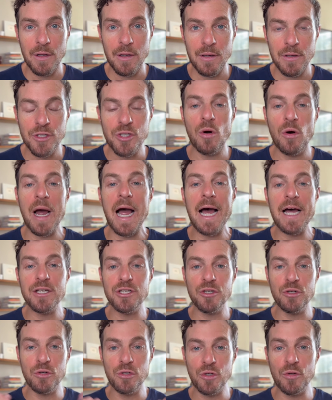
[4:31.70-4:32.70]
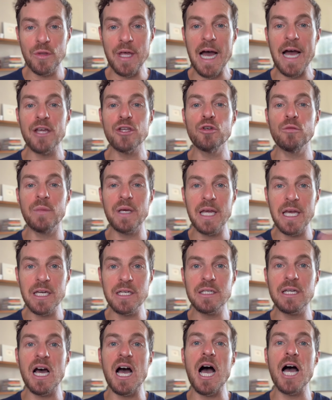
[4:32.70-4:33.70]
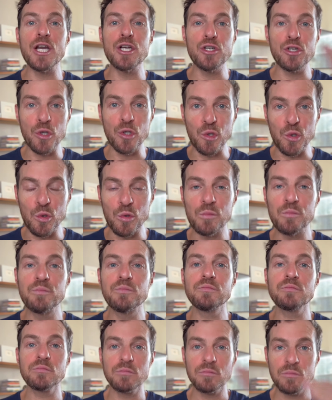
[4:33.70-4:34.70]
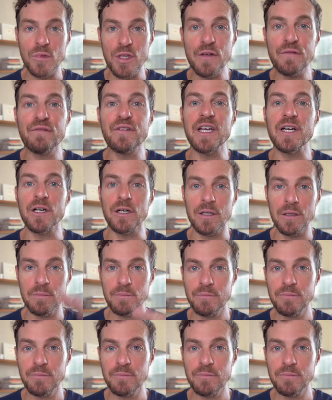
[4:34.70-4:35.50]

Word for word: So as you do that, you begin to undo the fear